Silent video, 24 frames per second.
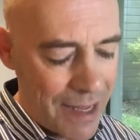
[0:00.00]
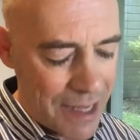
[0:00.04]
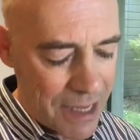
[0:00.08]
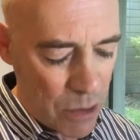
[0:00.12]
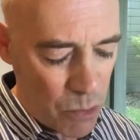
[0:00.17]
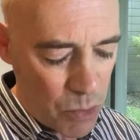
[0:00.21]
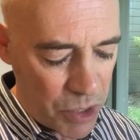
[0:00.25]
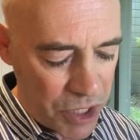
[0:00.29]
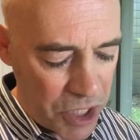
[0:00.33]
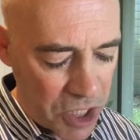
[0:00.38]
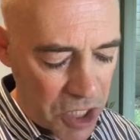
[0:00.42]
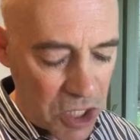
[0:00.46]

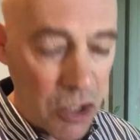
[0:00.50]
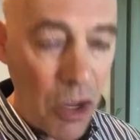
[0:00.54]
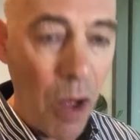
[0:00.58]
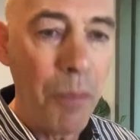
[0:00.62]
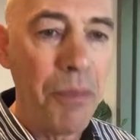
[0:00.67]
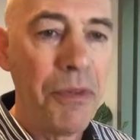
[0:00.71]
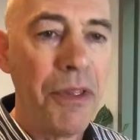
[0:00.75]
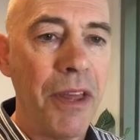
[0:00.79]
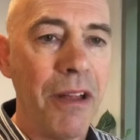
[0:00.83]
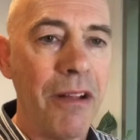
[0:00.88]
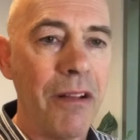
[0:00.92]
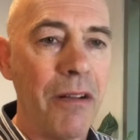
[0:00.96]
Now, when you
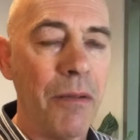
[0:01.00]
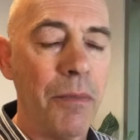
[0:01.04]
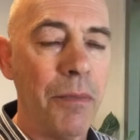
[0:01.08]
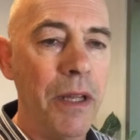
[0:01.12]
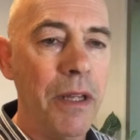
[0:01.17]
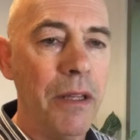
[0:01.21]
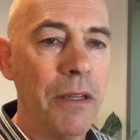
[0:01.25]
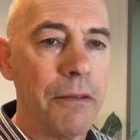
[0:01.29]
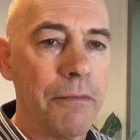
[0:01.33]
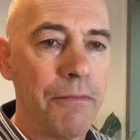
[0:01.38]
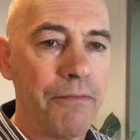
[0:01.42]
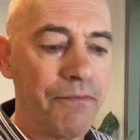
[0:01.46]
stop
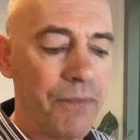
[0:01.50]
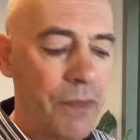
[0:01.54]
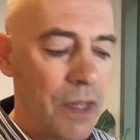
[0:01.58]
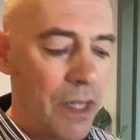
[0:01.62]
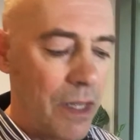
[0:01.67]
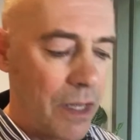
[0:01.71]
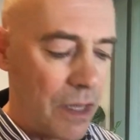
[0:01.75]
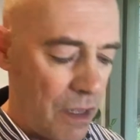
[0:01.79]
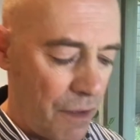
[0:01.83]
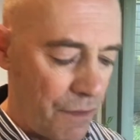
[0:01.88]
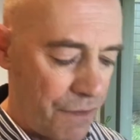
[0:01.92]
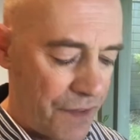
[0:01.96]
therapy,
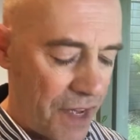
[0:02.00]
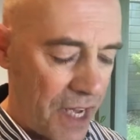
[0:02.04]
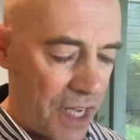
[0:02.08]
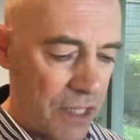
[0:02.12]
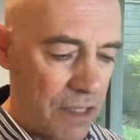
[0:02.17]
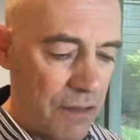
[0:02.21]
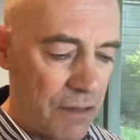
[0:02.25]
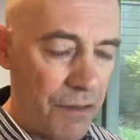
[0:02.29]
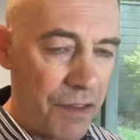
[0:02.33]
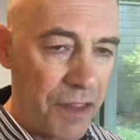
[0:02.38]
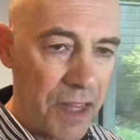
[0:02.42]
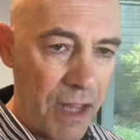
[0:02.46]
the
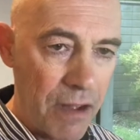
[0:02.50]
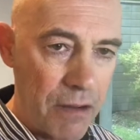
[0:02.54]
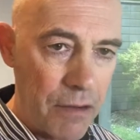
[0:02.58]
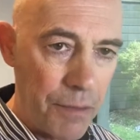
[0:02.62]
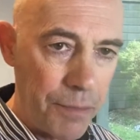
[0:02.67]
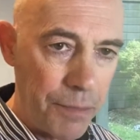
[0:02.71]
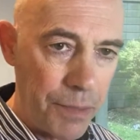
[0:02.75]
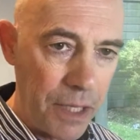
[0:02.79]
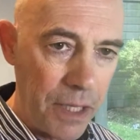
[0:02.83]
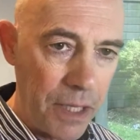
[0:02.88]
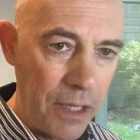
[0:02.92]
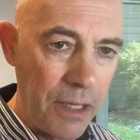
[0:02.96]
effect of
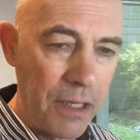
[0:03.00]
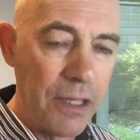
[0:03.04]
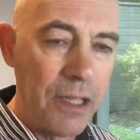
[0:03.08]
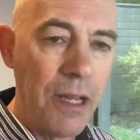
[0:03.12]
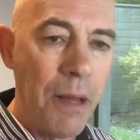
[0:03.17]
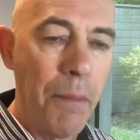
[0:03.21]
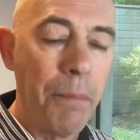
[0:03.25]
therapy